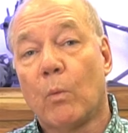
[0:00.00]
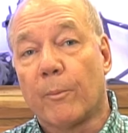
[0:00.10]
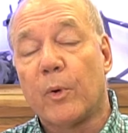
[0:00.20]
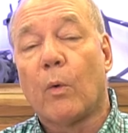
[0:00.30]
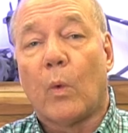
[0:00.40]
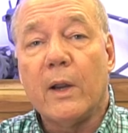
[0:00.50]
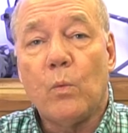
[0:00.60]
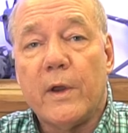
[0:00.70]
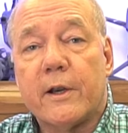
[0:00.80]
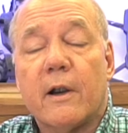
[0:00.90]
We'll pull one
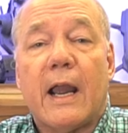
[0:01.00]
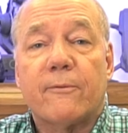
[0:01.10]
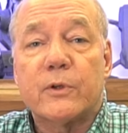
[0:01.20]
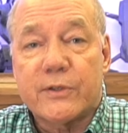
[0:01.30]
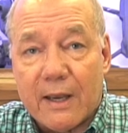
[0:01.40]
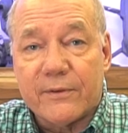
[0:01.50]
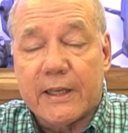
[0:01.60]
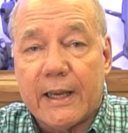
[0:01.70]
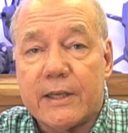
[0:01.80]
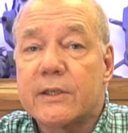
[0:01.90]
winner after seven
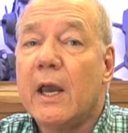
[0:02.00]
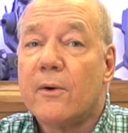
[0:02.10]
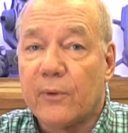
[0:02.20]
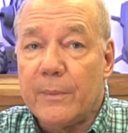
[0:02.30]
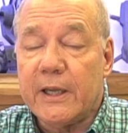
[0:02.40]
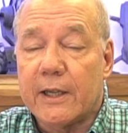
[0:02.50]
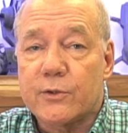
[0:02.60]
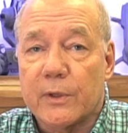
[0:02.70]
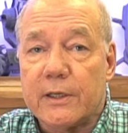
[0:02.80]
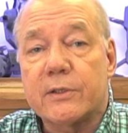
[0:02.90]
days from the
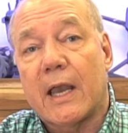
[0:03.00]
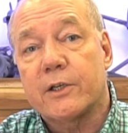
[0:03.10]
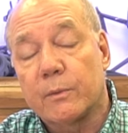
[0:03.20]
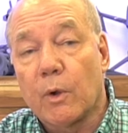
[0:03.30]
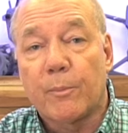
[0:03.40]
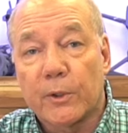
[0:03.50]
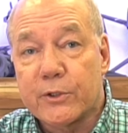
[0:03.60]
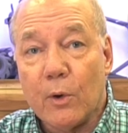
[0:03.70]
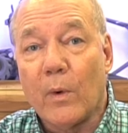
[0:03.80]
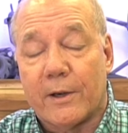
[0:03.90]
entries. Actually, we'll pull
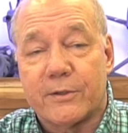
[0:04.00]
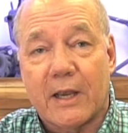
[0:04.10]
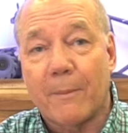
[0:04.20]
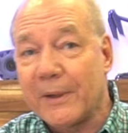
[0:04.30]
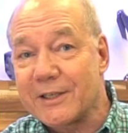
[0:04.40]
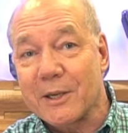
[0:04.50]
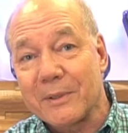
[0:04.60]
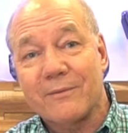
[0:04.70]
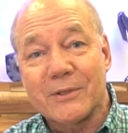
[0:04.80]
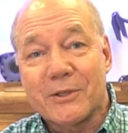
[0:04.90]
two winners out because I'm
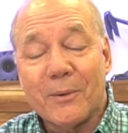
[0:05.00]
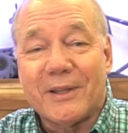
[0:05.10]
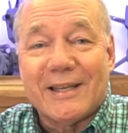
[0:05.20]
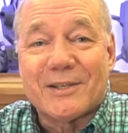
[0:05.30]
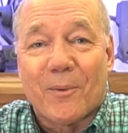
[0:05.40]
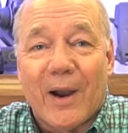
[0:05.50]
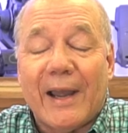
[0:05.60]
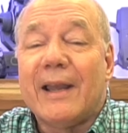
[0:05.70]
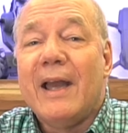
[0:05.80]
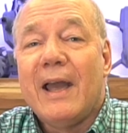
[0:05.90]
giving two of these
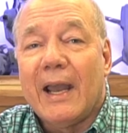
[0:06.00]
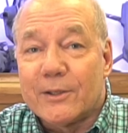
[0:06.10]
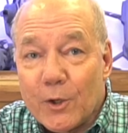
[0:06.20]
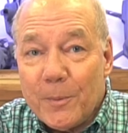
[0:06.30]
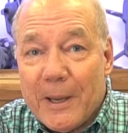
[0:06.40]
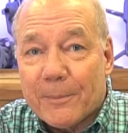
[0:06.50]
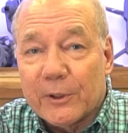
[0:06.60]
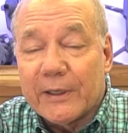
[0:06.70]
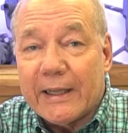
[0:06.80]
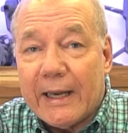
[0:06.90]
away. And two people
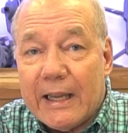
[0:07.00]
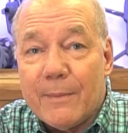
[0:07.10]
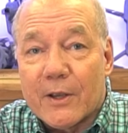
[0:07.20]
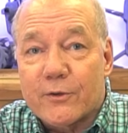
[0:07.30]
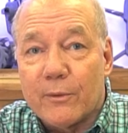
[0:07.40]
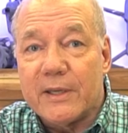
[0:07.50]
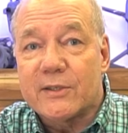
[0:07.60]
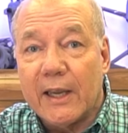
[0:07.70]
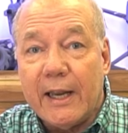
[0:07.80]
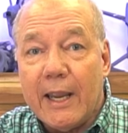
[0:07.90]
are going to get emails from me
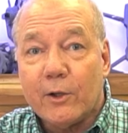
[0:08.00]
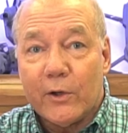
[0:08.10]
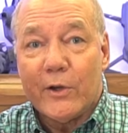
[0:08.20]
saying, hey, good